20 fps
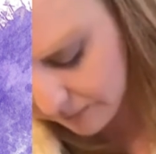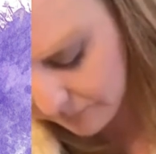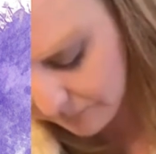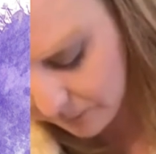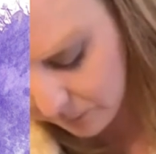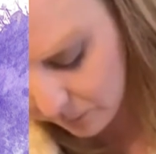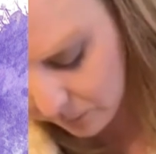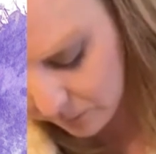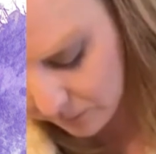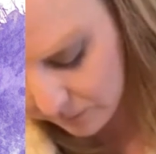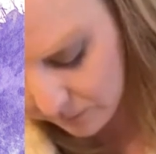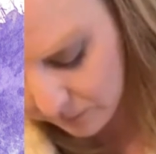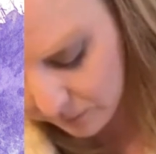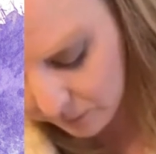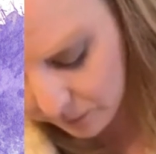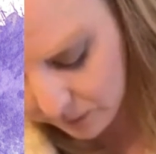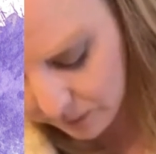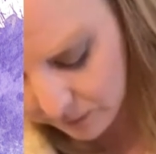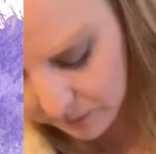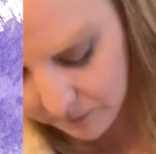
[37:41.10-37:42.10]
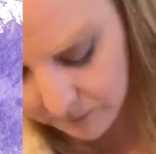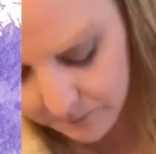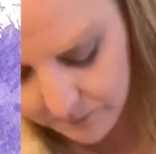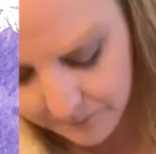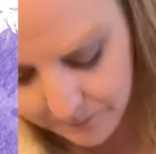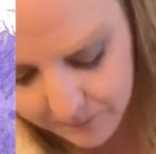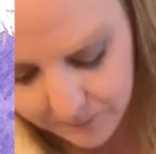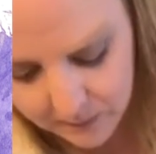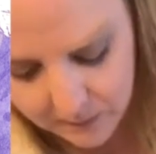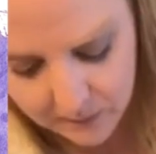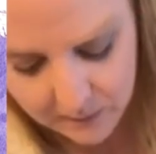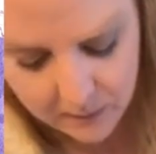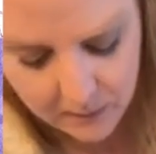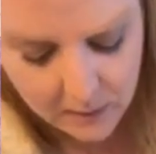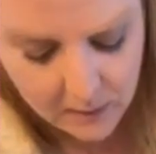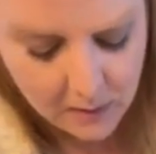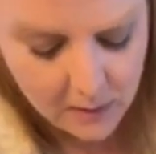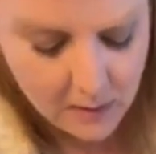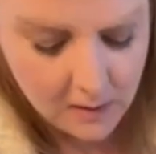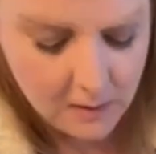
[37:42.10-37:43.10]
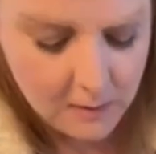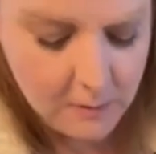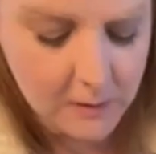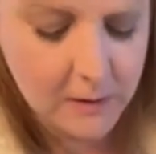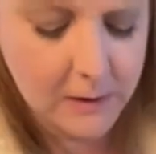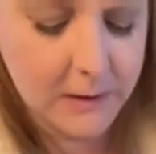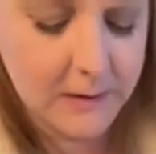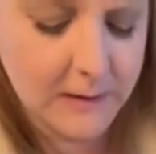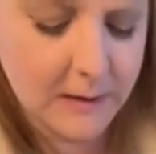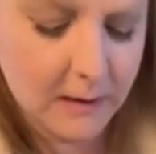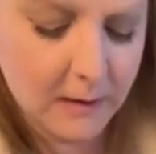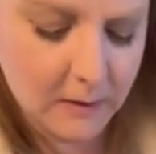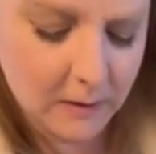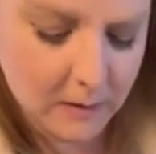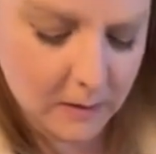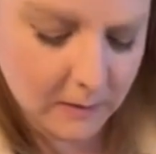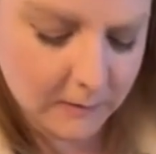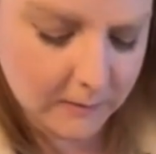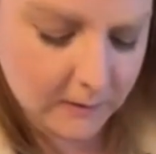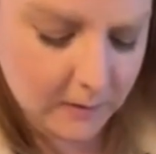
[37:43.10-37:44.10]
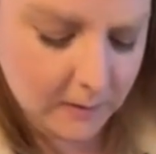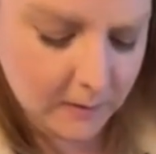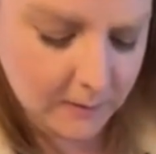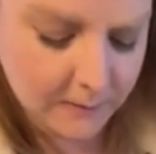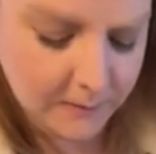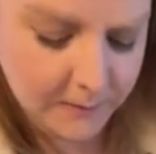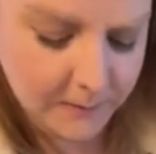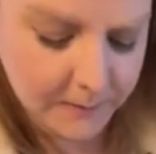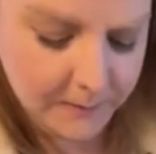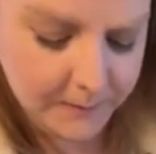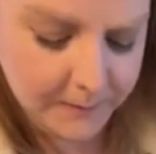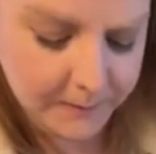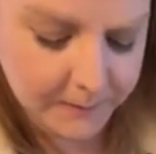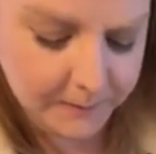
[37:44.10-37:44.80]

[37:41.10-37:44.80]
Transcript: in the floor somewhere. I just got knocked off.